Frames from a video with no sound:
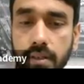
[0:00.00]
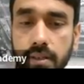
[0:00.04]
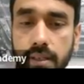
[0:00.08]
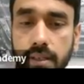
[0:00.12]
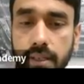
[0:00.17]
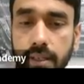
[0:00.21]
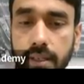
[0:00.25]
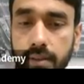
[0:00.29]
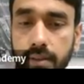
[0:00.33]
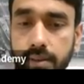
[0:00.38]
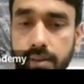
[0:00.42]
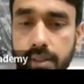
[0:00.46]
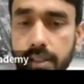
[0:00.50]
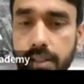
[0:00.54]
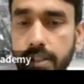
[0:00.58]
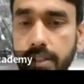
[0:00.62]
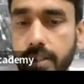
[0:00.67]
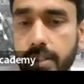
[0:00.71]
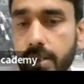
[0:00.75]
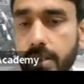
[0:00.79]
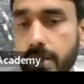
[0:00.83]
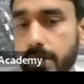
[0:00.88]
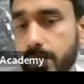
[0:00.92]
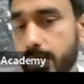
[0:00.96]
can you see
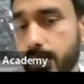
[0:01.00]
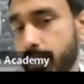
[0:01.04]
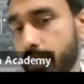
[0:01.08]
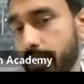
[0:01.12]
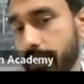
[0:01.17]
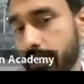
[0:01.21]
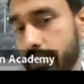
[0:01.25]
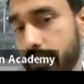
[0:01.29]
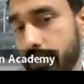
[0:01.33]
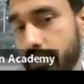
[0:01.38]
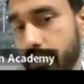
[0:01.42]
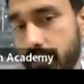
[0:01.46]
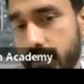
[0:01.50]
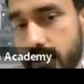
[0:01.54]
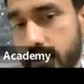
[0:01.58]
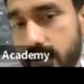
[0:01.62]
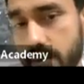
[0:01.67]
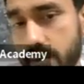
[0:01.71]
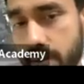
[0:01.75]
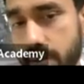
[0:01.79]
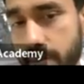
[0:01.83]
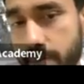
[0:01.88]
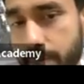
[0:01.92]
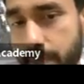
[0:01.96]
the curvature?
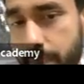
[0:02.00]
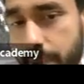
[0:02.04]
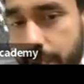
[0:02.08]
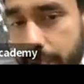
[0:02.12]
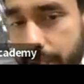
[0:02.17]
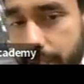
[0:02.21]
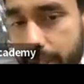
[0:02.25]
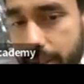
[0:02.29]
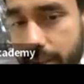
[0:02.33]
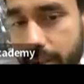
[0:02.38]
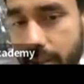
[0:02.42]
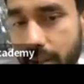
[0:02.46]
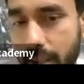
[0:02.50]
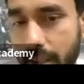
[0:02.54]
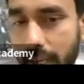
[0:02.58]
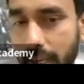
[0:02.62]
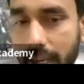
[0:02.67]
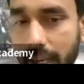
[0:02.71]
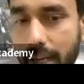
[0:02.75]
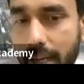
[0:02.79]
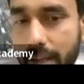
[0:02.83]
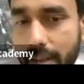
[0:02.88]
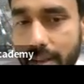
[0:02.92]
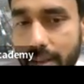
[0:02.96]
So, medial,
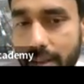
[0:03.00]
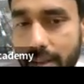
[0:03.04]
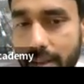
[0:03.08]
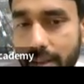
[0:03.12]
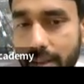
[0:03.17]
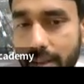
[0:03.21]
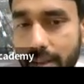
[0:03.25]
lateral,